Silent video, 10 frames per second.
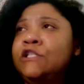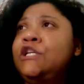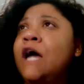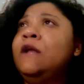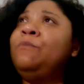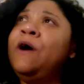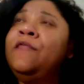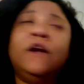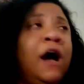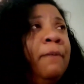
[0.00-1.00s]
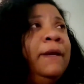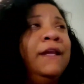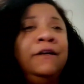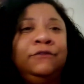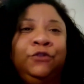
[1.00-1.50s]
ya no puede
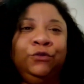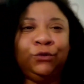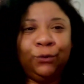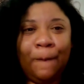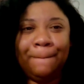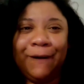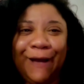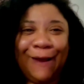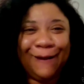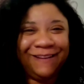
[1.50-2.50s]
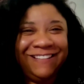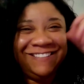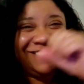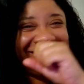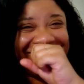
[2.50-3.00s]
caminar, porque you
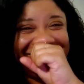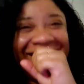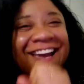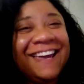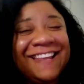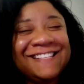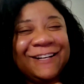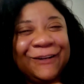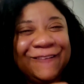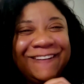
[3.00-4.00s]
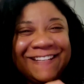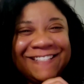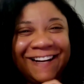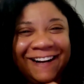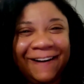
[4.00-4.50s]
know, la, there's a cucaracha
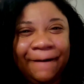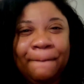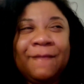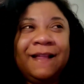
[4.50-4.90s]
song.